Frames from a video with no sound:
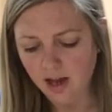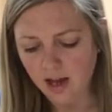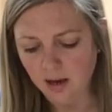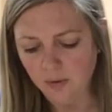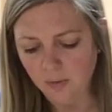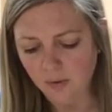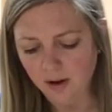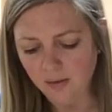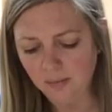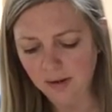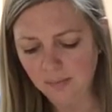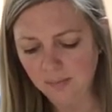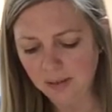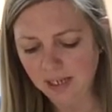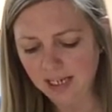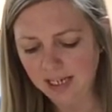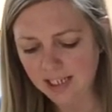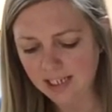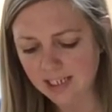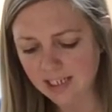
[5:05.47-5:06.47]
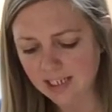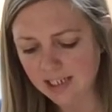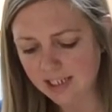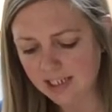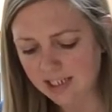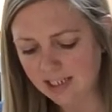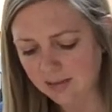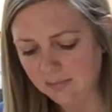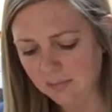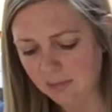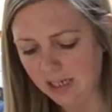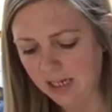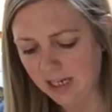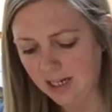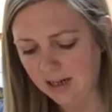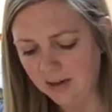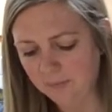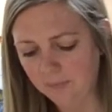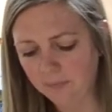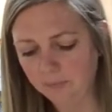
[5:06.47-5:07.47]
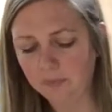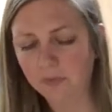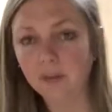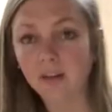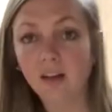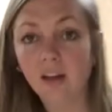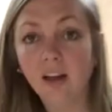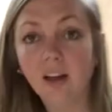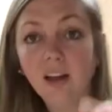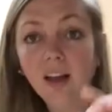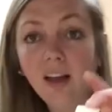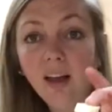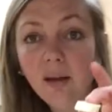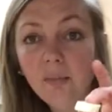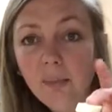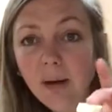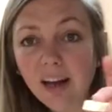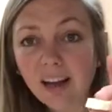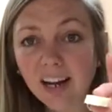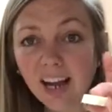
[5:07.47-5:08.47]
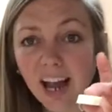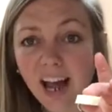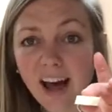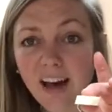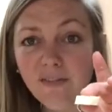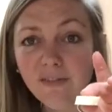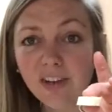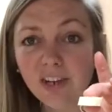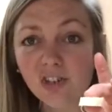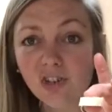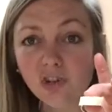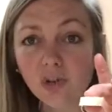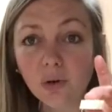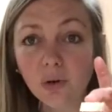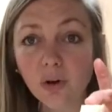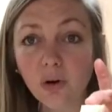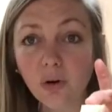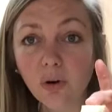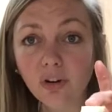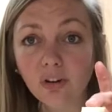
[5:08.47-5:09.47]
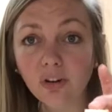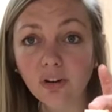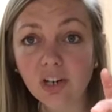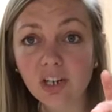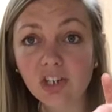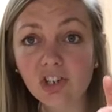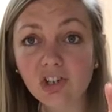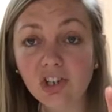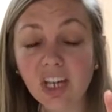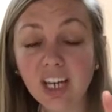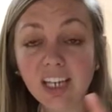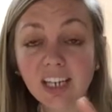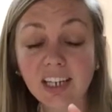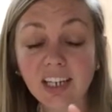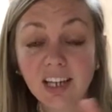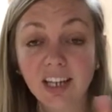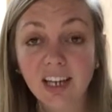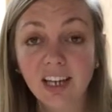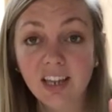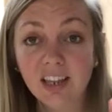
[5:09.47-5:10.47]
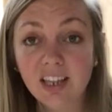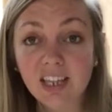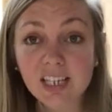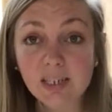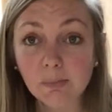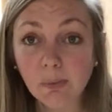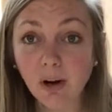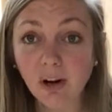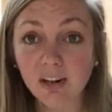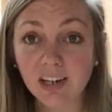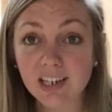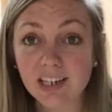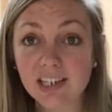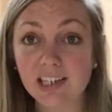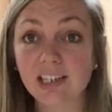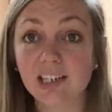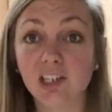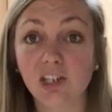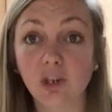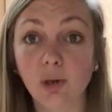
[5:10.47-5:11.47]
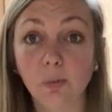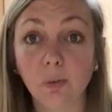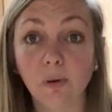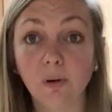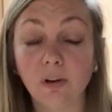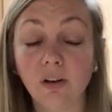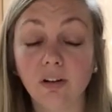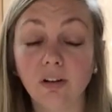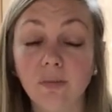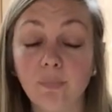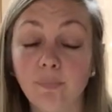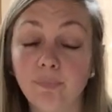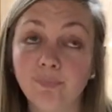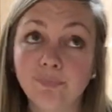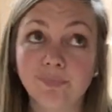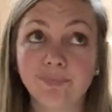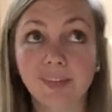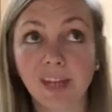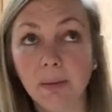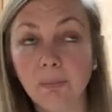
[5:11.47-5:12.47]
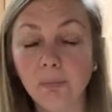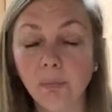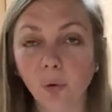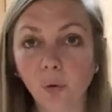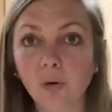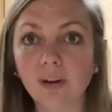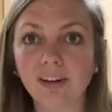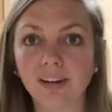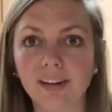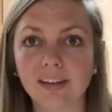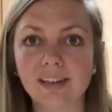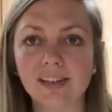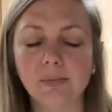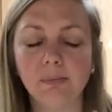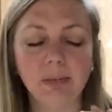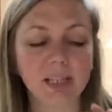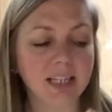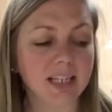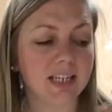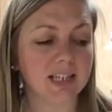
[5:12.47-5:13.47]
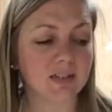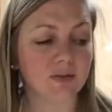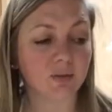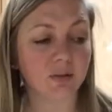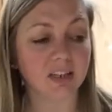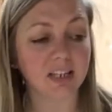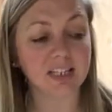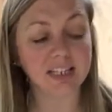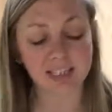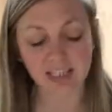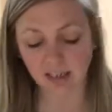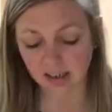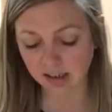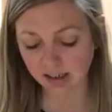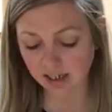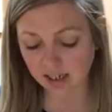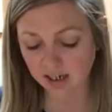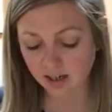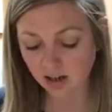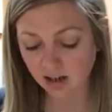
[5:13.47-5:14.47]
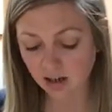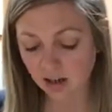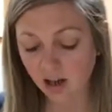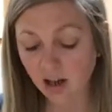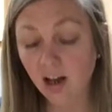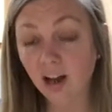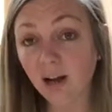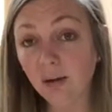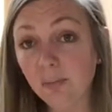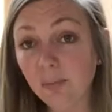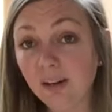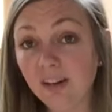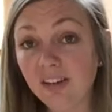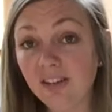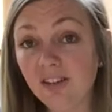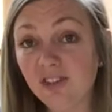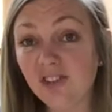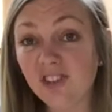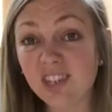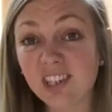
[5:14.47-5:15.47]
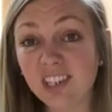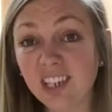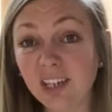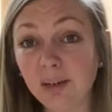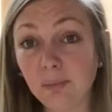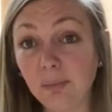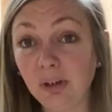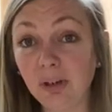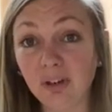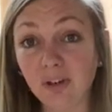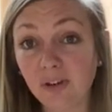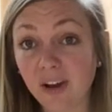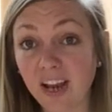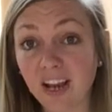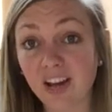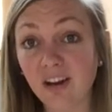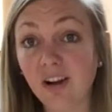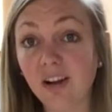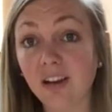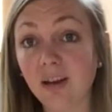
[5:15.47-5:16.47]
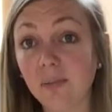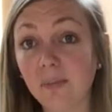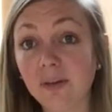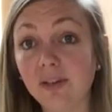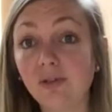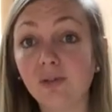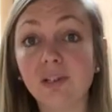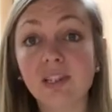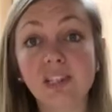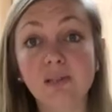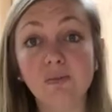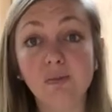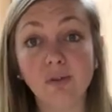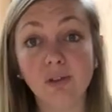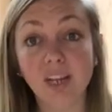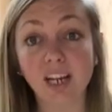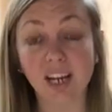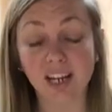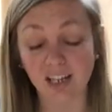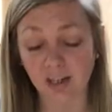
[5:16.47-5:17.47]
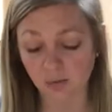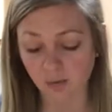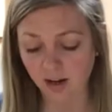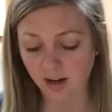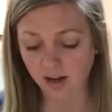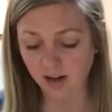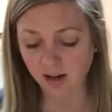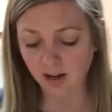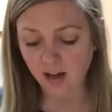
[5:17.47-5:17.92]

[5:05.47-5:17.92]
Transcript: I want my pieces to be about a 1/2 inch to a 1/4 inch thick. This part isn't super important because realistically, our blender is just going to puree it all up into a smoothie anyway.